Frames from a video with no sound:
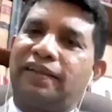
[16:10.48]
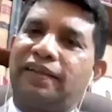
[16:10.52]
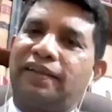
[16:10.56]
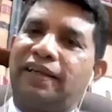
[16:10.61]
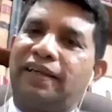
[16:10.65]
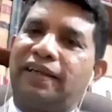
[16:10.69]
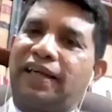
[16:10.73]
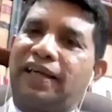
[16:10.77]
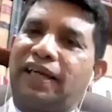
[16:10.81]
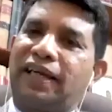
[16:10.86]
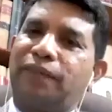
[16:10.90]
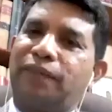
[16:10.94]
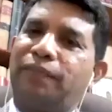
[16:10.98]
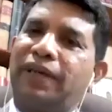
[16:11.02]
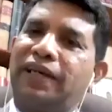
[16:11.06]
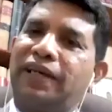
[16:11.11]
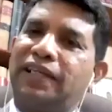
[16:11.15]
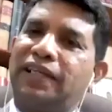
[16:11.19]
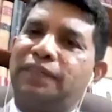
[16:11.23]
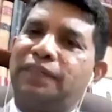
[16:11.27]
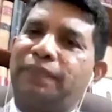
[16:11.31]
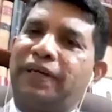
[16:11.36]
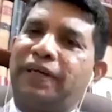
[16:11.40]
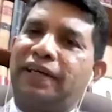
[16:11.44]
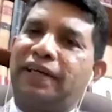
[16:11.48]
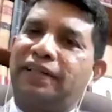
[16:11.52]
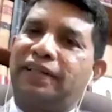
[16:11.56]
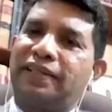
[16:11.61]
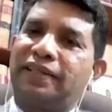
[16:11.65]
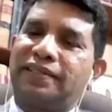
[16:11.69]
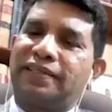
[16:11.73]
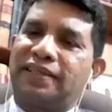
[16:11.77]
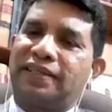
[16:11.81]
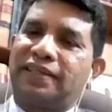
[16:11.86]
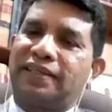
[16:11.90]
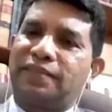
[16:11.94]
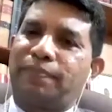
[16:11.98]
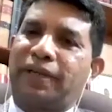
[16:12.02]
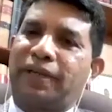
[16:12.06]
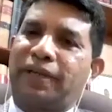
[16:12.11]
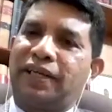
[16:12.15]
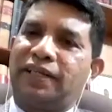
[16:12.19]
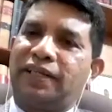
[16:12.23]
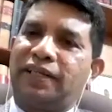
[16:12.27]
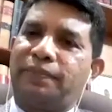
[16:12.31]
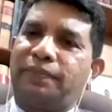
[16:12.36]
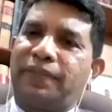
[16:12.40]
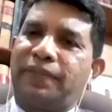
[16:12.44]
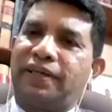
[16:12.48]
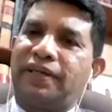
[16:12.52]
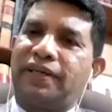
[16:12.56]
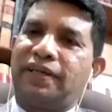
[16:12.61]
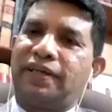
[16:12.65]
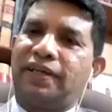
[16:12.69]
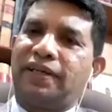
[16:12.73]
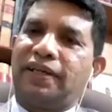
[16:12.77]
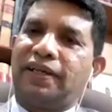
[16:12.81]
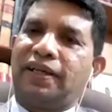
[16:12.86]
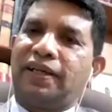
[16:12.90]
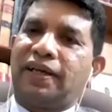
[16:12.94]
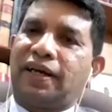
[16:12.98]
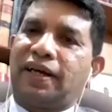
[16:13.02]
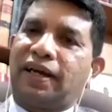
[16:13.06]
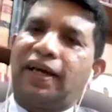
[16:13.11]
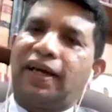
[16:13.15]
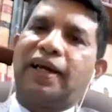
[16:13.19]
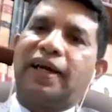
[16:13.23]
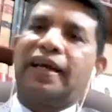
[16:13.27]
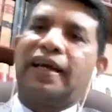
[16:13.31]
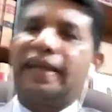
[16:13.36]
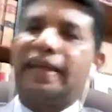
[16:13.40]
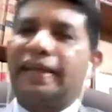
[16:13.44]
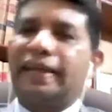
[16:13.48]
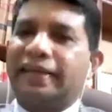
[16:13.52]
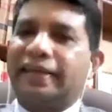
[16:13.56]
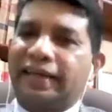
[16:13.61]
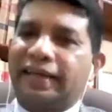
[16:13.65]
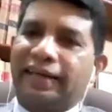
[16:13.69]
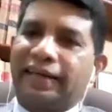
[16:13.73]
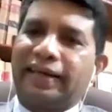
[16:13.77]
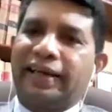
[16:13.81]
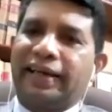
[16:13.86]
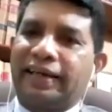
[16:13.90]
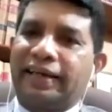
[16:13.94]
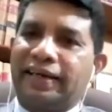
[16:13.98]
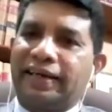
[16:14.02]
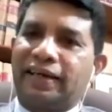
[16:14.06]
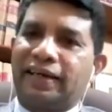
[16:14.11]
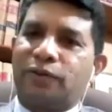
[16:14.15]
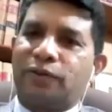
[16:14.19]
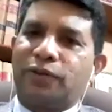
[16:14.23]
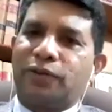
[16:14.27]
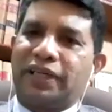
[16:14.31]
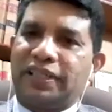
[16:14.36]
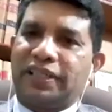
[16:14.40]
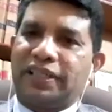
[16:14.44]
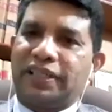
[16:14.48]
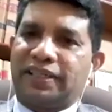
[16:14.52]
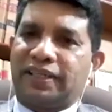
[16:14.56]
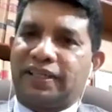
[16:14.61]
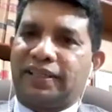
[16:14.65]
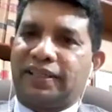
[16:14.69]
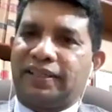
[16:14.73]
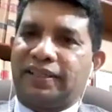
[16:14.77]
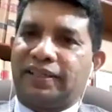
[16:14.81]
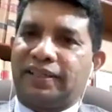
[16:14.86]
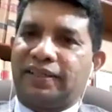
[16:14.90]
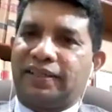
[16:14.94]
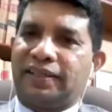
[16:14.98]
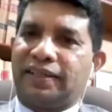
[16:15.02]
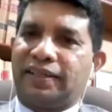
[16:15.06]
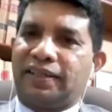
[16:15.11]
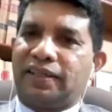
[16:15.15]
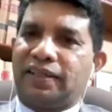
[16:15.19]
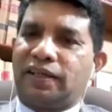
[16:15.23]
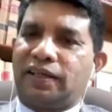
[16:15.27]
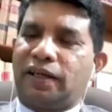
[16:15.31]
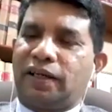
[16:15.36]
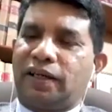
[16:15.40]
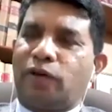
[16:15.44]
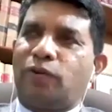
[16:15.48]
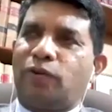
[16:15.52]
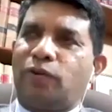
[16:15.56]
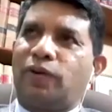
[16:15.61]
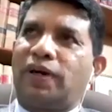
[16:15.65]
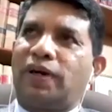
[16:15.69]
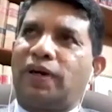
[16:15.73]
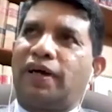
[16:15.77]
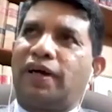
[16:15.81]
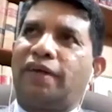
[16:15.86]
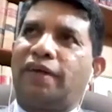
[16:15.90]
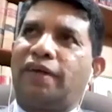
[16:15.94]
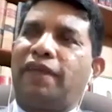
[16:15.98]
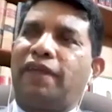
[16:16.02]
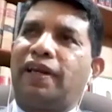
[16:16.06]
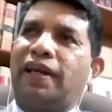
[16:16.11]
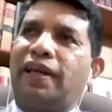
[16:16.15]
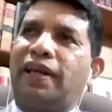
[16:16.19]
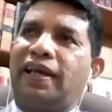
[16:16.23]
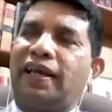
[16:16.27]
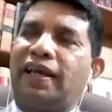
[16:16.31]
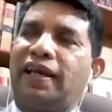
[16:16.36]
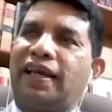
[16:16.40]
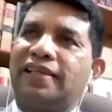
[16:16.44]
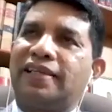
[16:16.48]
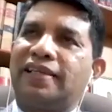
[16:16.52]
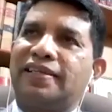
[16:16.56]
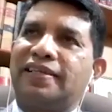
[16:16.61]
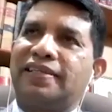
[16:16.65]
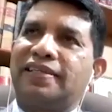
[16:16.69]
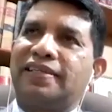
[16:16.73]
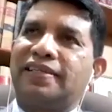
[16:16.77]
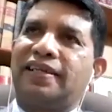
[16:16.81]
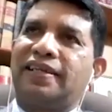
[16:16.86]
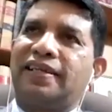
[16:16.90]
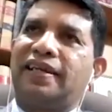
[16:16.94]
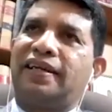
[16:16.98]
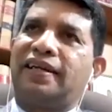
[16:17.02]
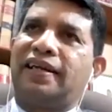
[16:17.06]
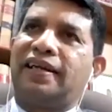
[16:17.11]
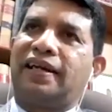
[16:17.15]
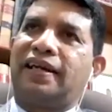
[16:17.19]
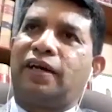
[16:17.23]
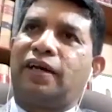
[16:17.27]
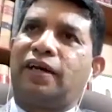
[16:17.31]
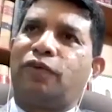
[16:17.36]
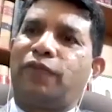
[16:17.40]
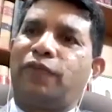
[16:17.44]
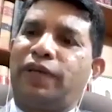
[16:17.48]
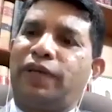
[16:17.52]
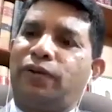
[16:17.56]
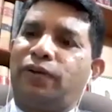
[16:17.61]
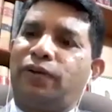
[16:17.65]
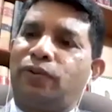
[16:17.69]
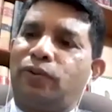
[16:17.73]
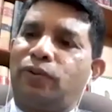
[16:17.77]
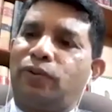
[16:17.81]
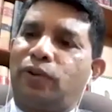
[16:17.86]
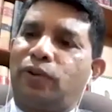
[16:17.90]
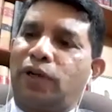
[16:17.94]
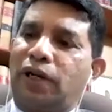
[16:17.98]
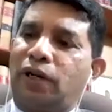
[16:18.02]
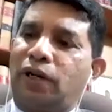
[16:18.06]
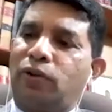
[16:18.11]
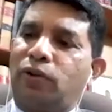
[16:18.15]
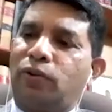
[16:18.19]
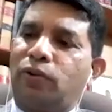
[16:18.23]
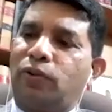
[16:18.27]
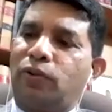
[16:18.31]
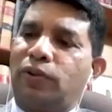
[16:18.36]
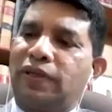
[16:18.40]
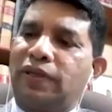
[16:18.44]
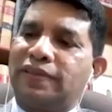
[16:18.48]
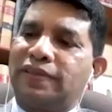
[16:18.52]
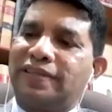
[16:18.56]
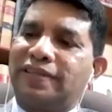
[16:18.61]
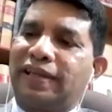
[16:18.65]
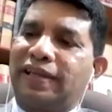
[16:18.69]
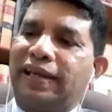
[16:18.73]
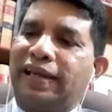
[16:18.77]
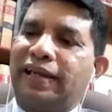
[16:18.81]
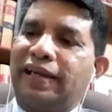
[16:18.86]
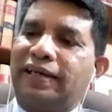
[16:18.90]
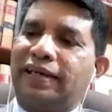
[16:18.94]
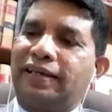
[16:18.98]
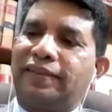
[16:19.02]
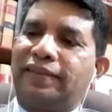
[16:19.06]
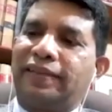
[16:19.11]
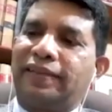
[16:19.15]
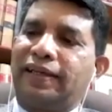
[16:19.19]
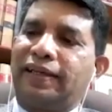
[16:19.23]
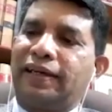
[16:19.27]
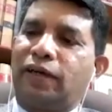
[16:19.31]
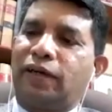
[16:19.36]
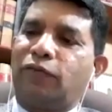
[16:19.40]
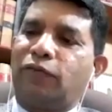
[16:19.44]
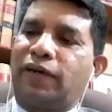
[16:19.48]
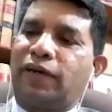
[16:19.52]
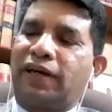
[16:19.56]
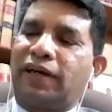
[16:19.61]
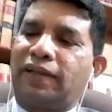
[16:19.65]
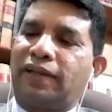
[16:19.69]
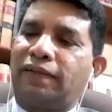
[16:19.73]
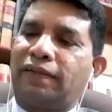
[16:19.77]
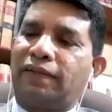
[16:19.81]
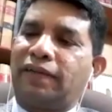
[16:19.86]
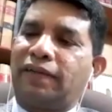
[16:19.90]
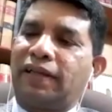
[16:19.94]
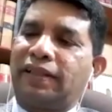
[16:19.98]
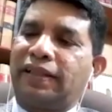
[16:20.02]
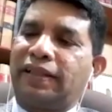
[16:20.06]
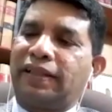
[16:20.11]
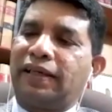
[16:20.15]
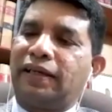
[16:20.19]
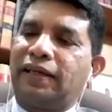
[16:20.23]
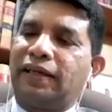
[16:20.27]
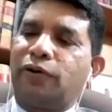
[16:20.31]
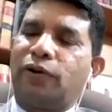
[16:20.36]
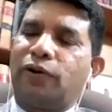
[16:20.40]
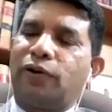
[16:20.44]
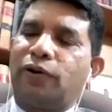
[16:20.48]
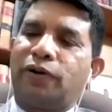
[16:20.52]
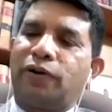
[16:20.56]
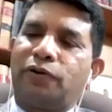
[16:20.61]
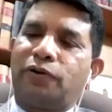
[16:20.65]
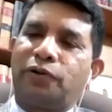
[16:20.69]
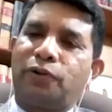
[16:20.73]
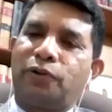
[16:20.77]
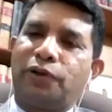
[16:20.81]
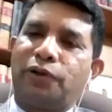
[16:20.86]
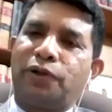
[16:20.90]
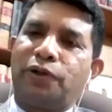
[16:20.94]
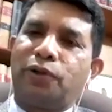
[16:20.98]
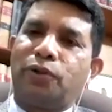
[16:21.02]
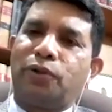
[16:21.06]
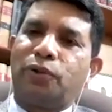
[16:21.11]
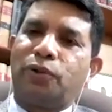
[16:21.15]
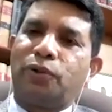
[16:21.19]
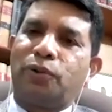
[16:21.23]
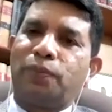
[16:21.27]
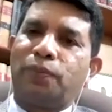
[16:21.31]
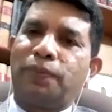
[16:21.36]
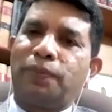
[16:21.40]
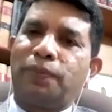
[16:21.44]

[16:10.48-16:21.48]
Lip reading: time management and the stress management are interconnected to each other. Now, now when you do select a thing, now what the thing you are going to do,